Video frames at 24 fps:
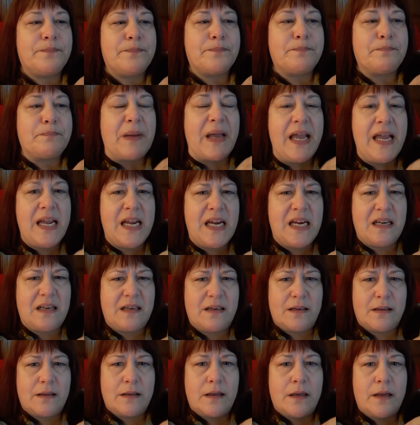
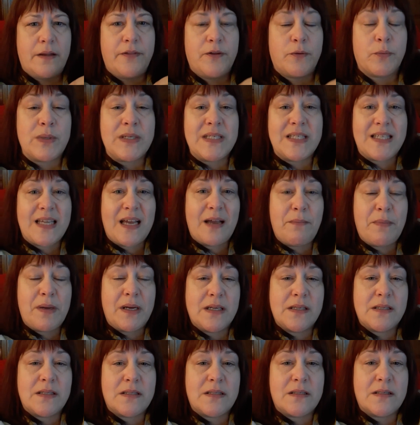pain and the
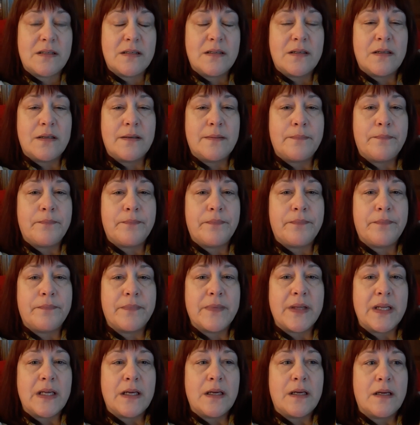resentments,
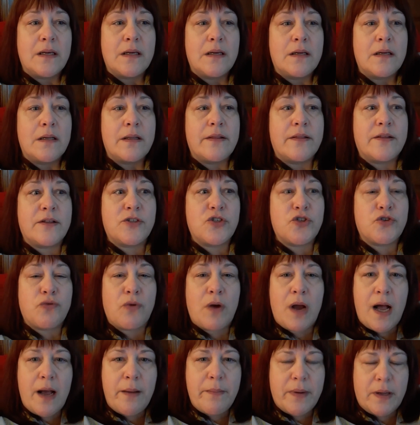the
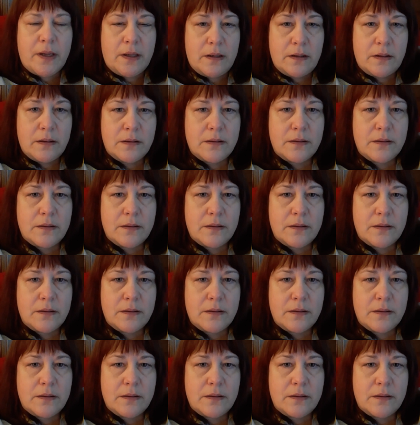trauma,